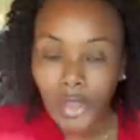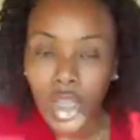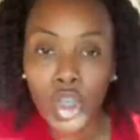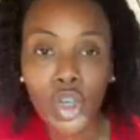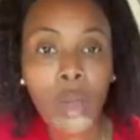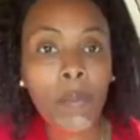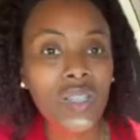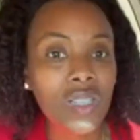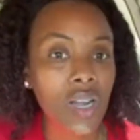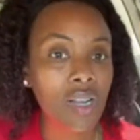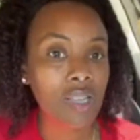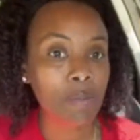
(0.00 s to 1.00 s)
The numbers
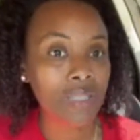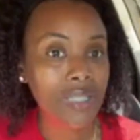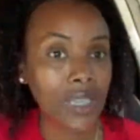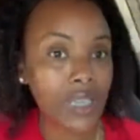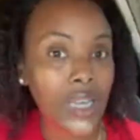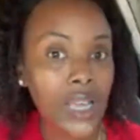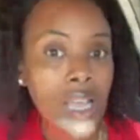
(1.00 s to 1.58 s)
are limited,